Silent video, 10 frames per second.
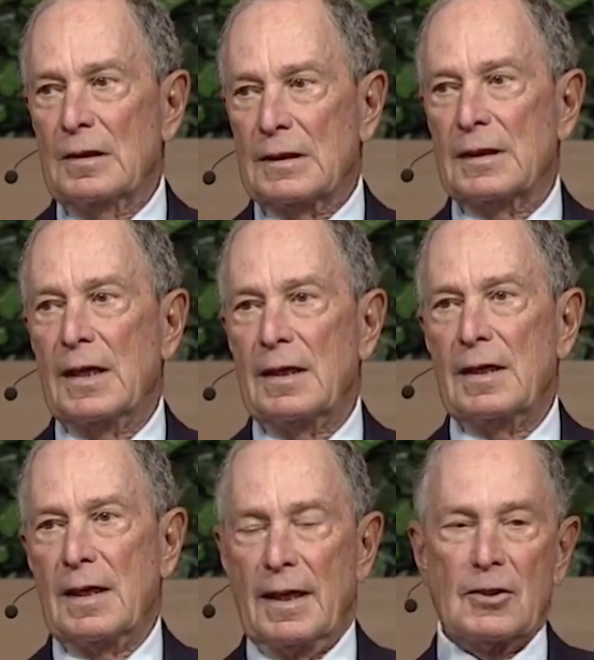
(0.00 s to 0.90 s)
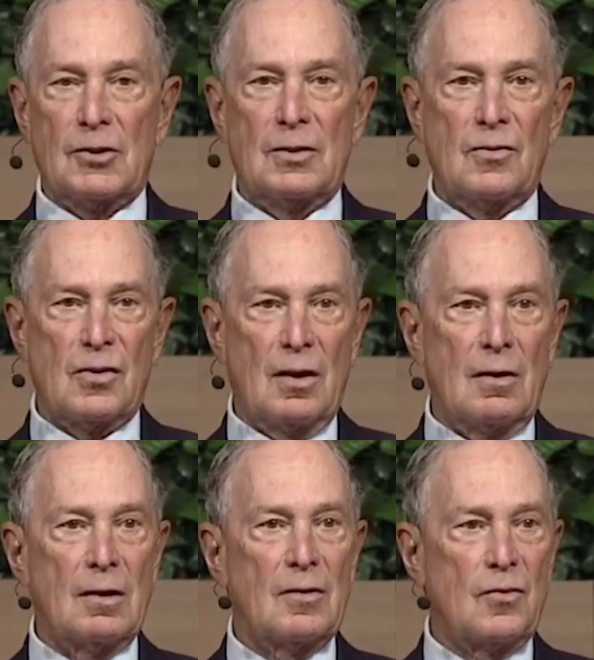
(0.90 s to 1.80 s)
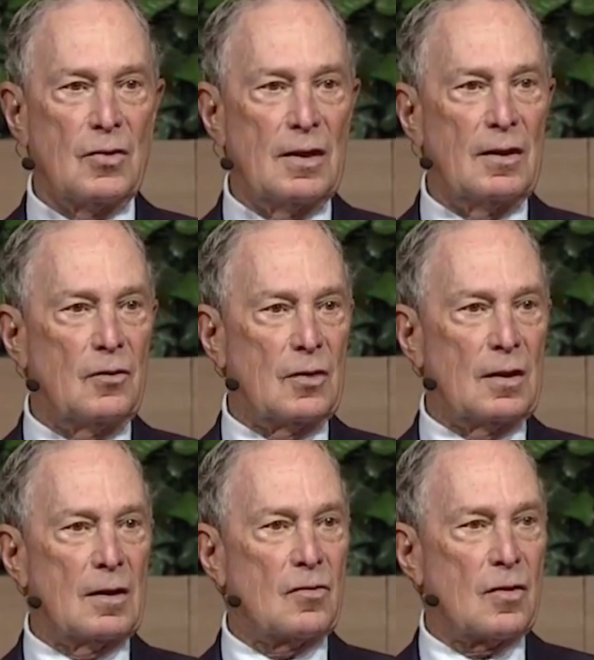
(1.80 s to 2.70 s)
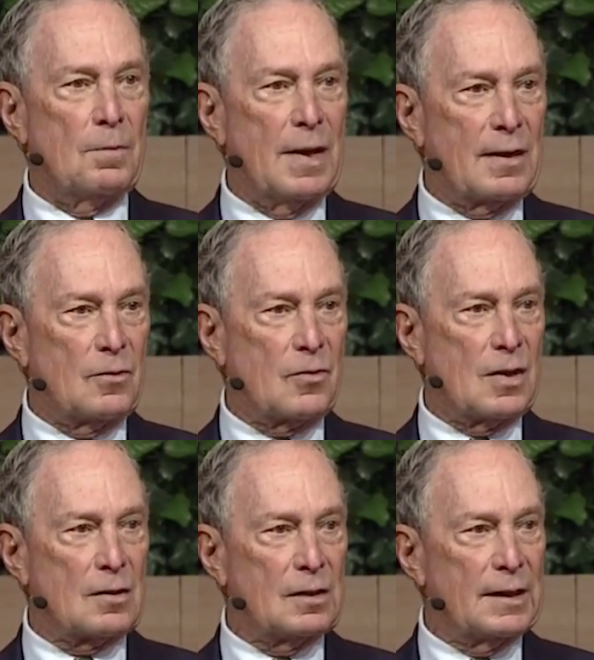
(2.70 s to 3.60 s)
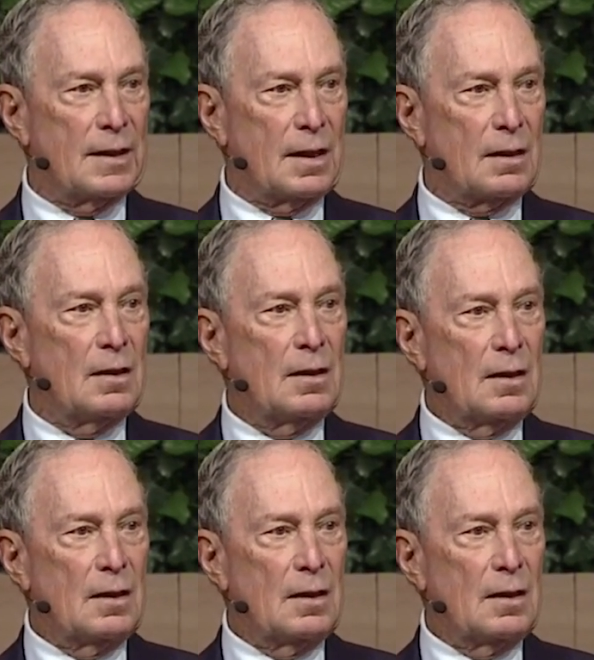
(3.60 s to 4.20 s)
Today, the actions are at cities, and it's the mayors that are leading,